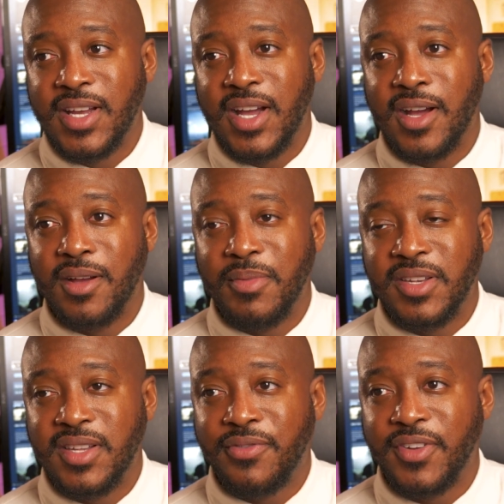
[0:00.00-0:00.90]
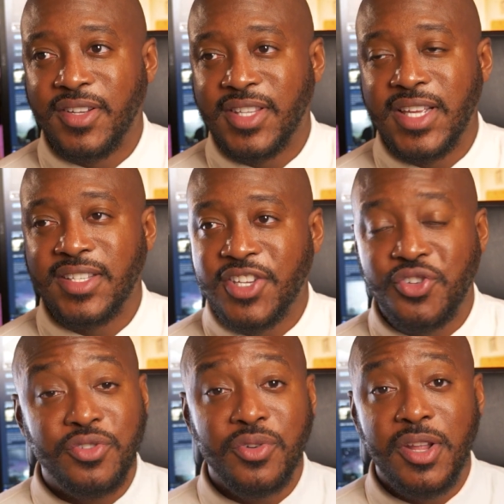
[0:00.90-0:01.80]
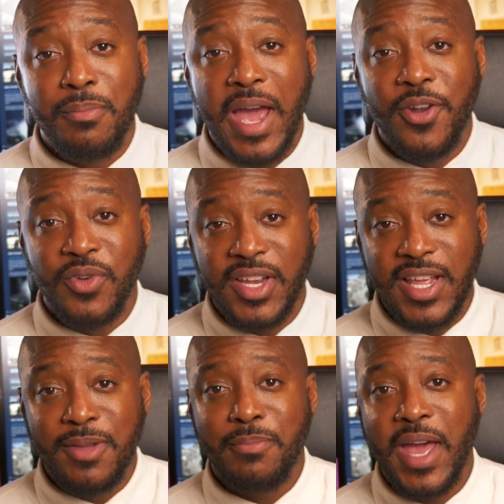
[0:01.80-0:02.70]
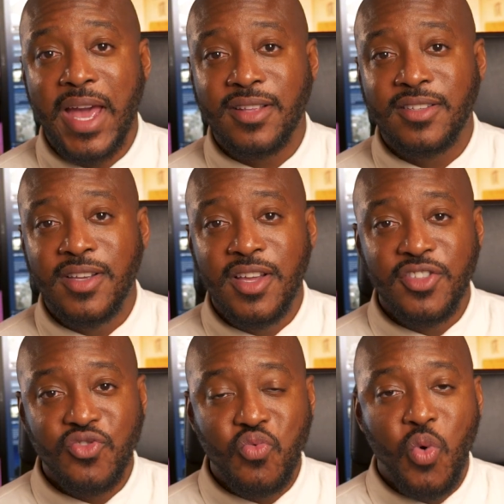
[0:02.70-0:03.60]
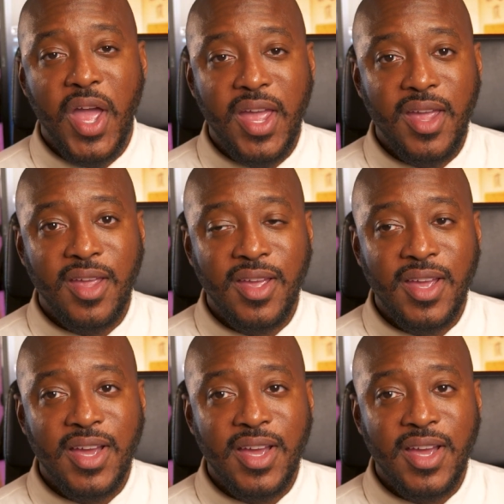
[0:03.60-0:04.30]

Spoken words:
and different things that you're doing in battle can impact the way